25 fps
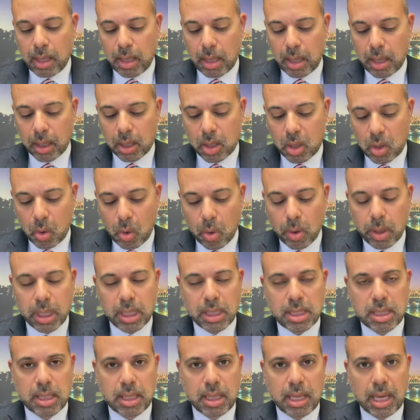According
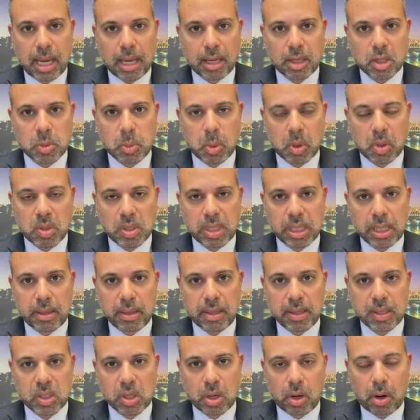to the experts in
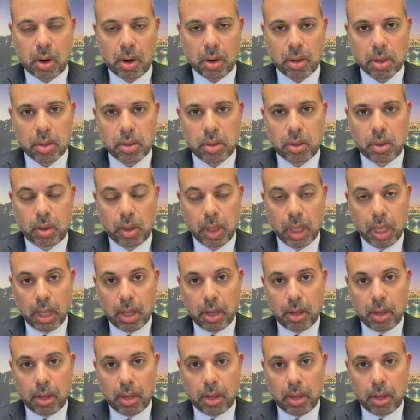this article,